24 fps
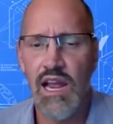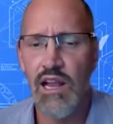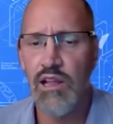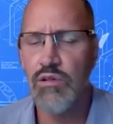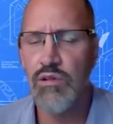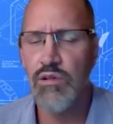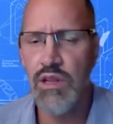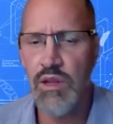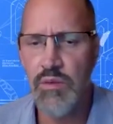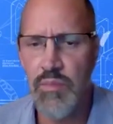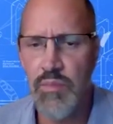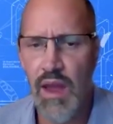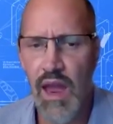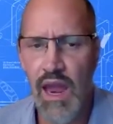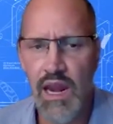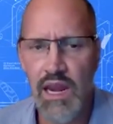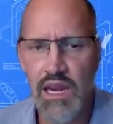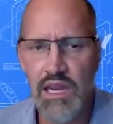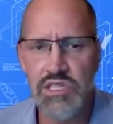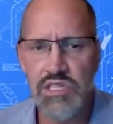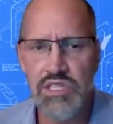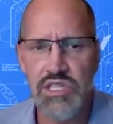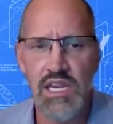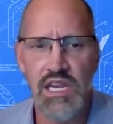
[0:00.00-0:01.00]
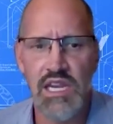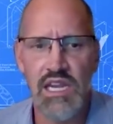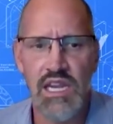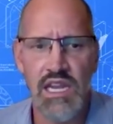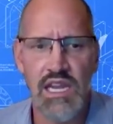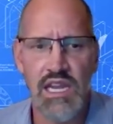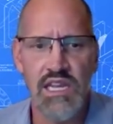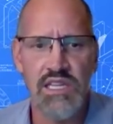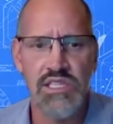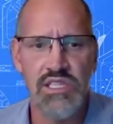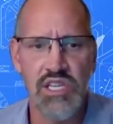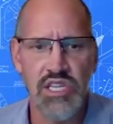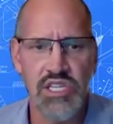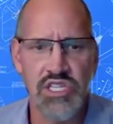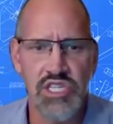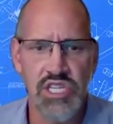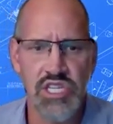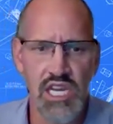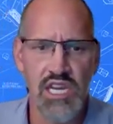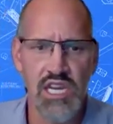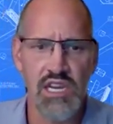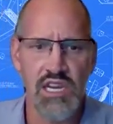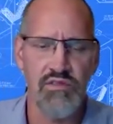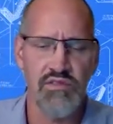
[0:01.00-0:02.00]
including packaging, is
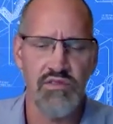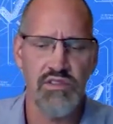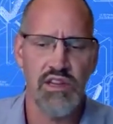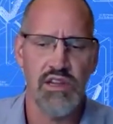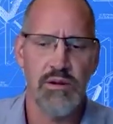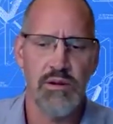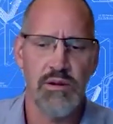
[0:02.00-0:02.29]
achieved.